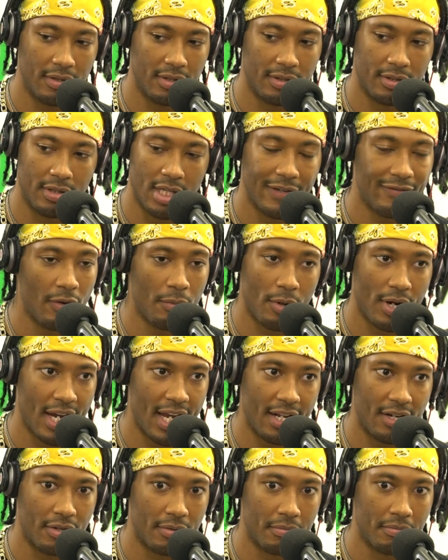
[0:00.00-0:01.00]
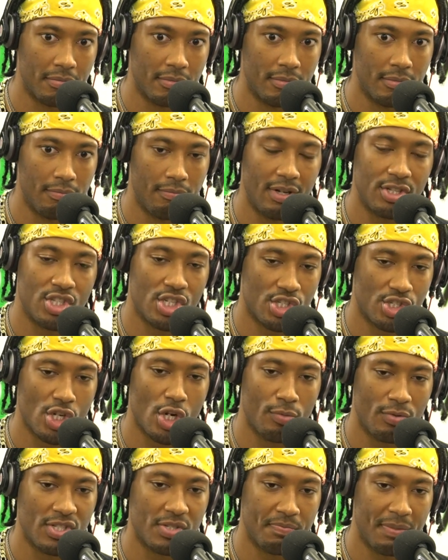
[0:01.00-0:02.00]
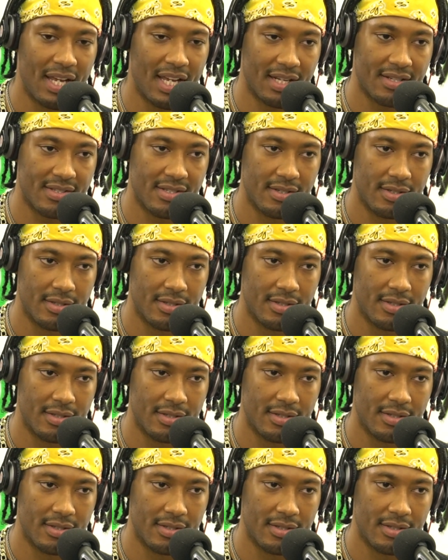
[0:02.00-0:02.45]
love them or hate them, but just show respect